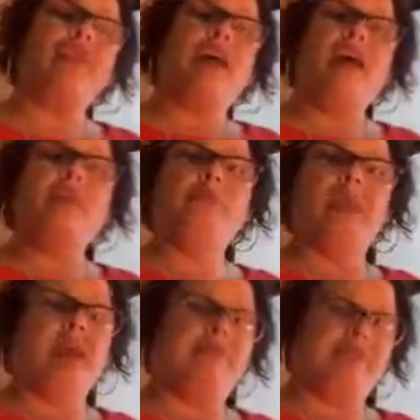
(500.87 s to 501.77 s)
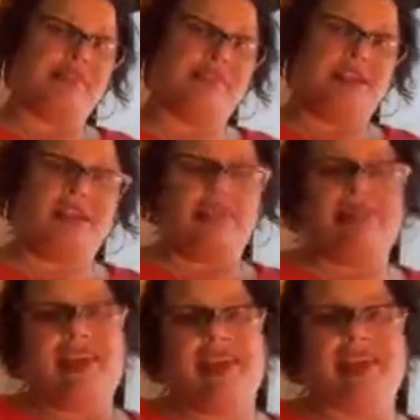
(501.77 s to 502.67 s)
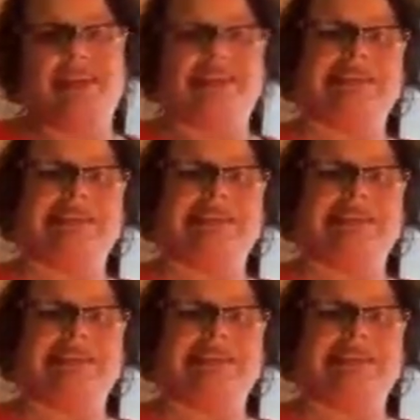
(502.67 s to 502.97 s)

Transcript: Then we have 3 that